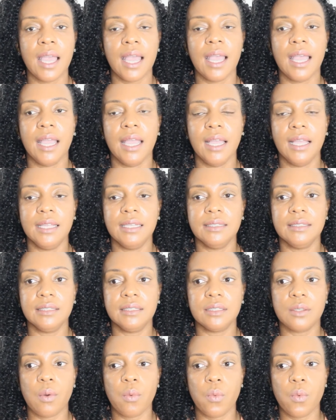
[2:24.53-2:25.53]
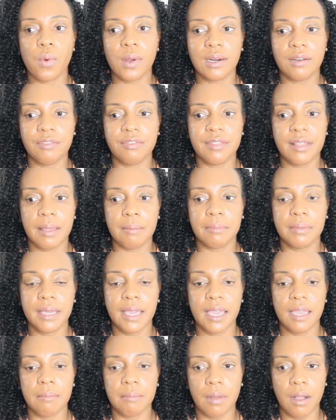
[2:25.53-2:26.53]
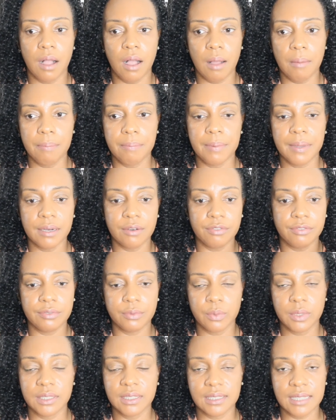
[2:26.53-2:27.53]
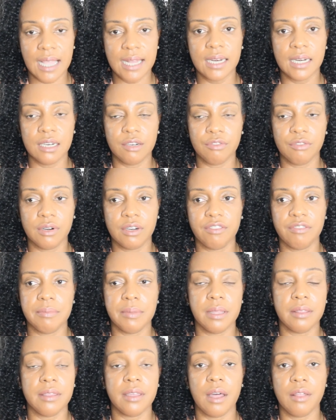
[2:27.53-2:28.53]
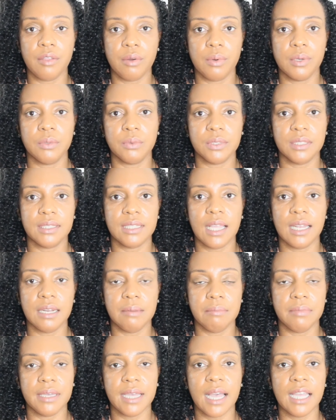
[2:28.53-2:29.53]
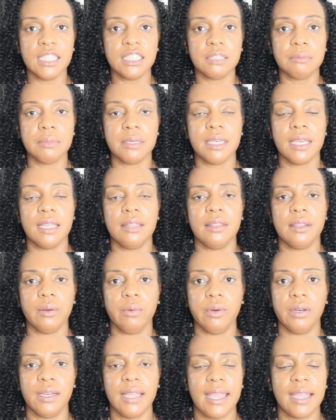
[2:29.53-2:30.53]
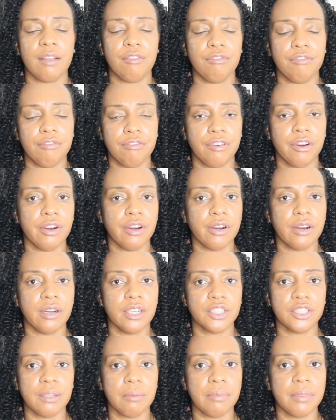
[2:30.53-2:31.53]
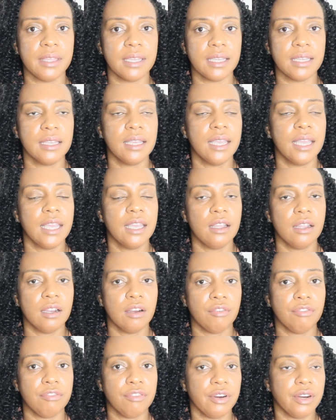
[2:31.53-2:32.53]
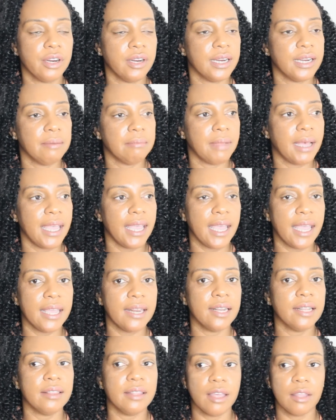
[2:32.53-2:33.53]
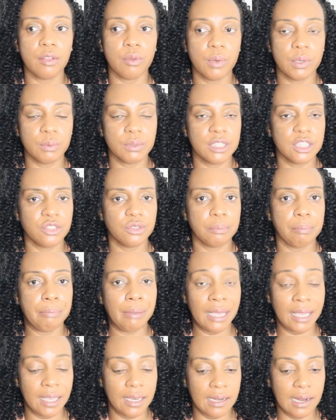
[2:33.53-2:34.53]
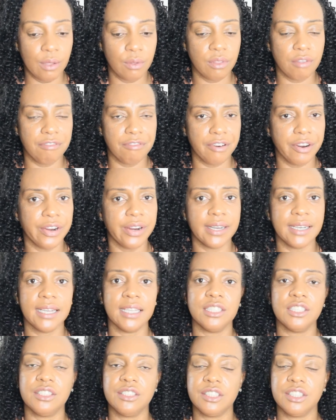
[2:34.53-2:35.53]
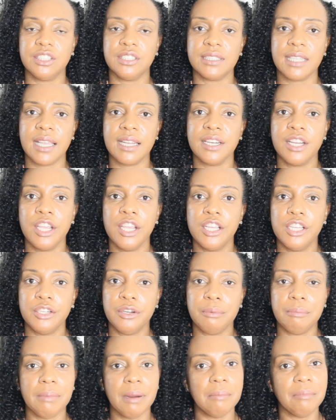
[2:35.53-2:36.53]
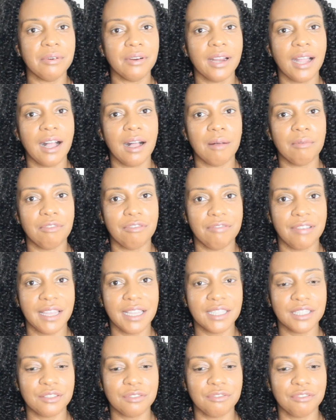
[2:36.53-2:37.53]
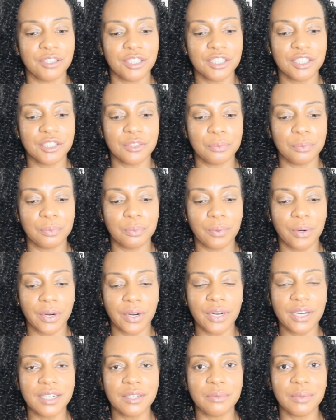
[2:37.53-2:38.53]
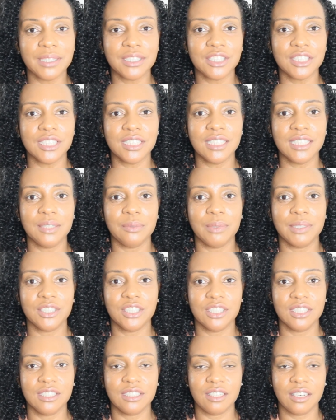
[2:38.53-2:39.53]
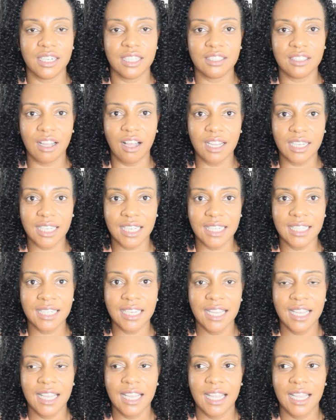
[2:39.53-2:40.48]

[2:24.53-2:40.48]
And one of them came up and was standing in front of me, and the other one was standing behind me, and they were like a fur or something, a fur in my head, and the other one was picking out the fur. And then she said, "You remember um, Faith's first word when she when she started talking?"